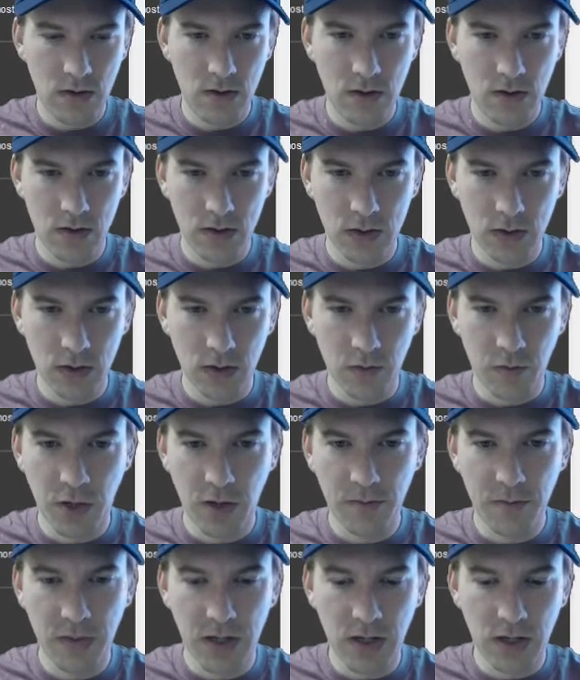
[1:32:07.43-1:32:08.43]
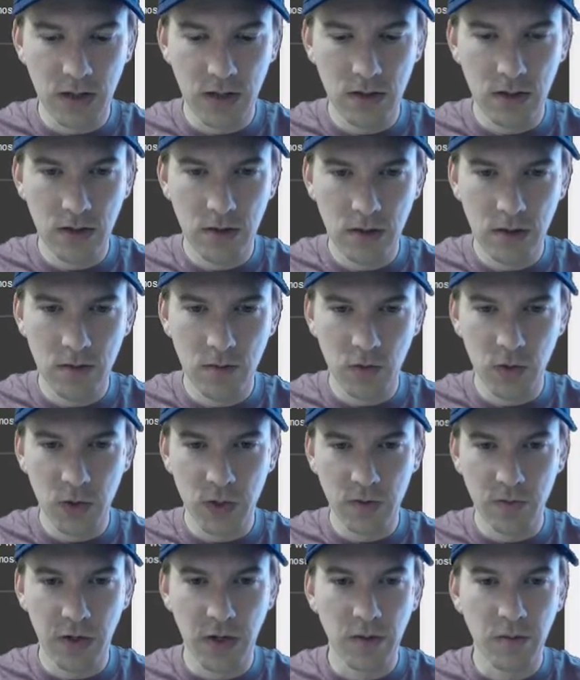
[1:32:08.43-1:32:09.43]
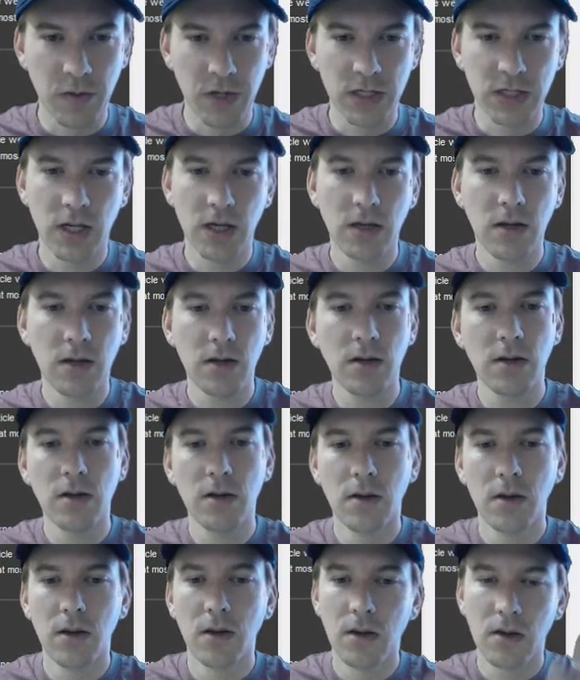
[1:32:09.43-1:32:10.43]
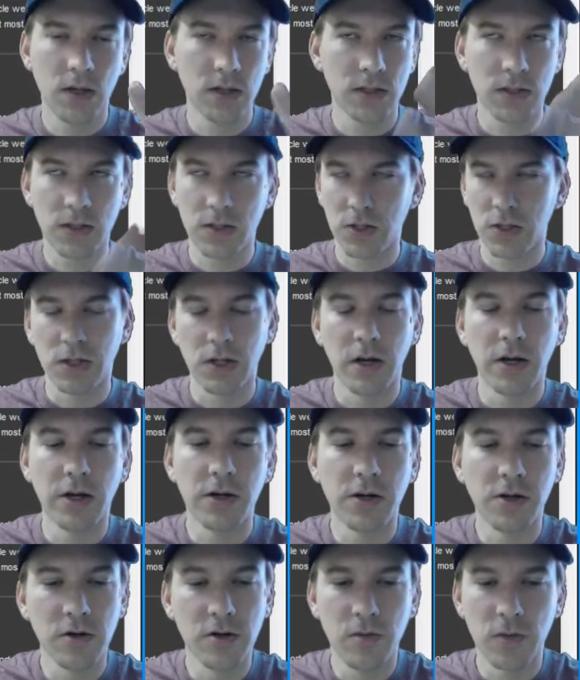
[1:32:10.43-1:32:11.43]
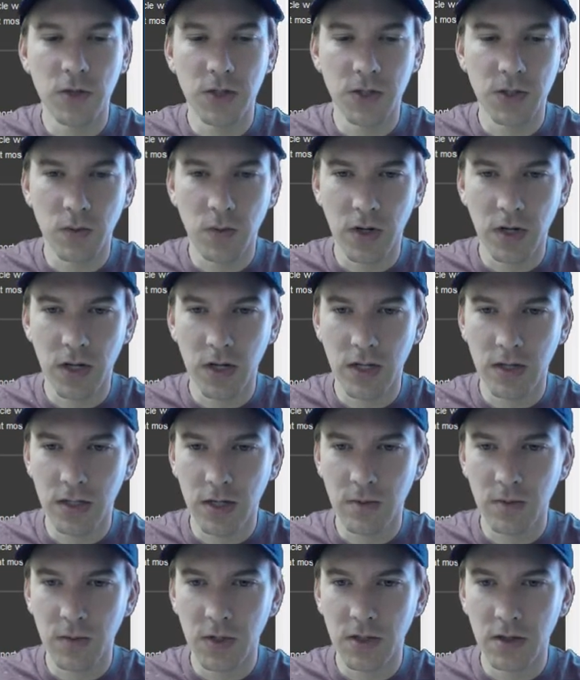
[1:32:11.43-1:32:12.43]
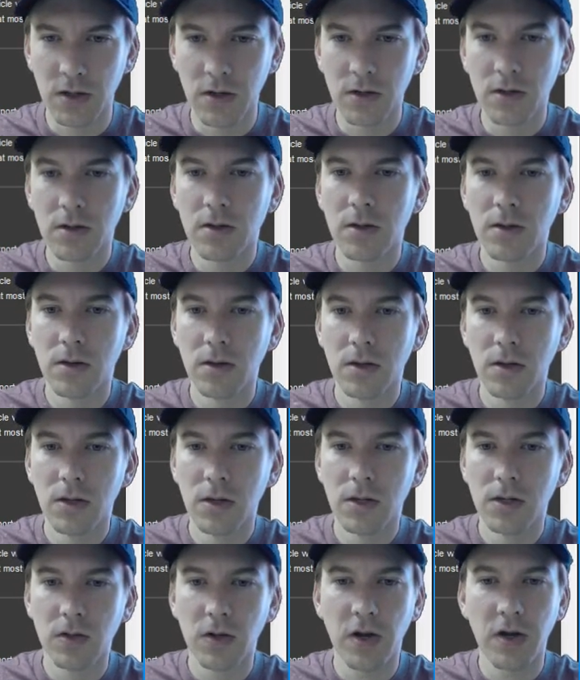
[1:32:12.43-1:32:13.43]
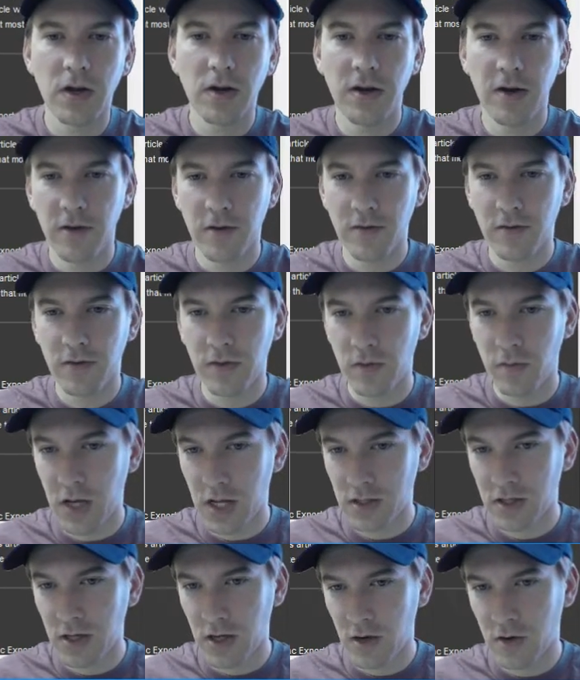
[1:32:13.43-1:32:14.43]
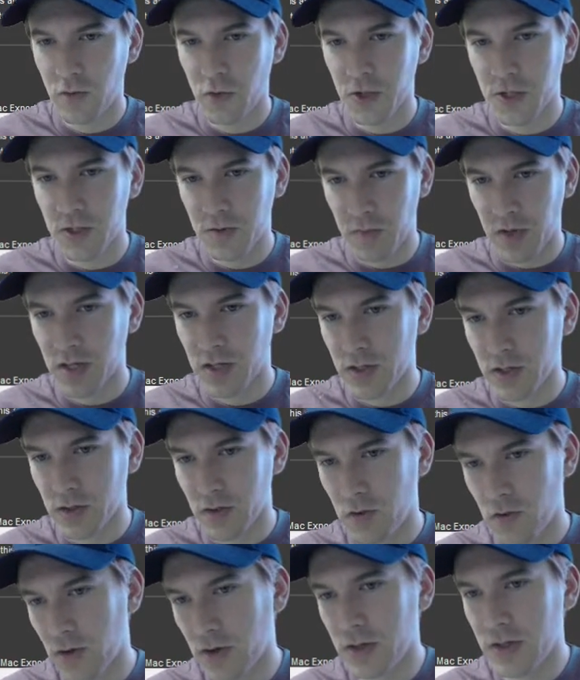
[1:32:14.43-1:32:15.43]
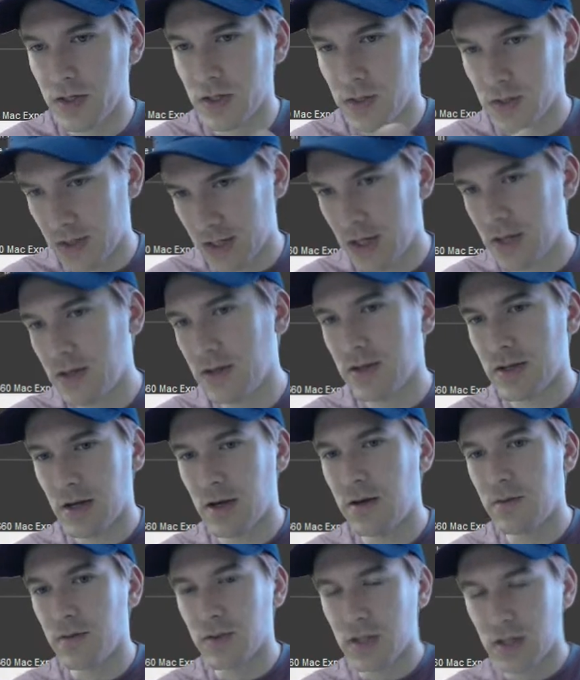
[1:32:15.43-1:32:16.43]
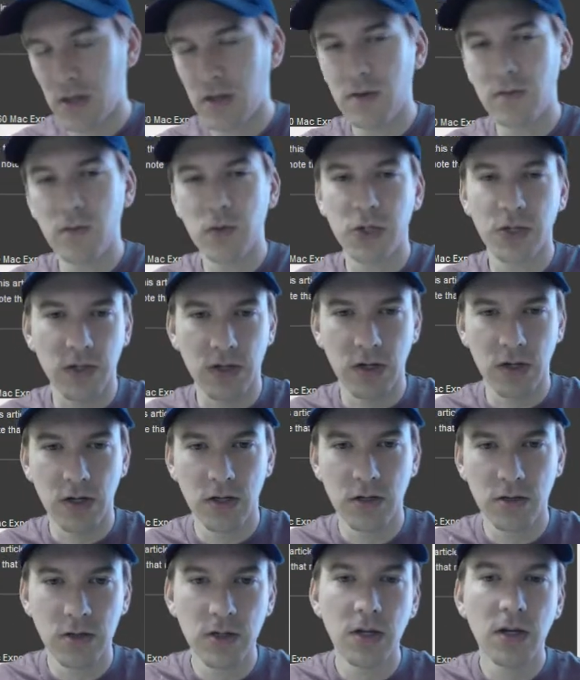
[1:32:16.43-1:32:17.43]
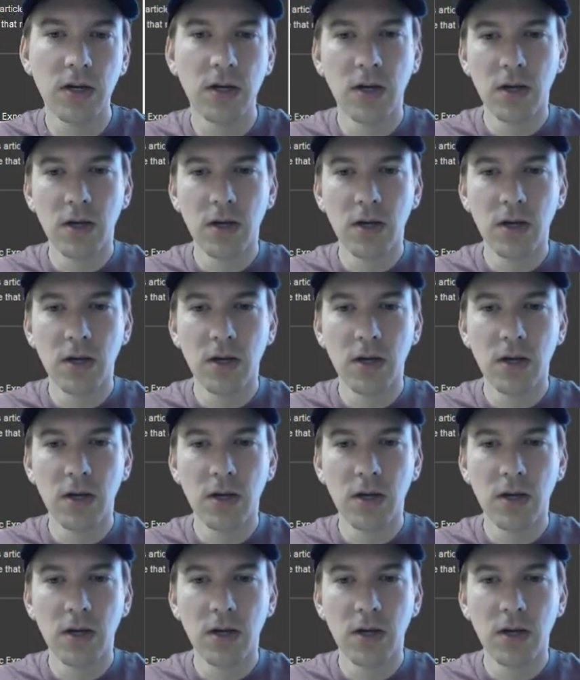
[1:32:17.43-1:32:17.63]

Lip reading: So pop that in, multiply by 10. It's just 100, which is what I had typed in there. So now I have the bad cowboy's base score is 10 times 10, which is 100.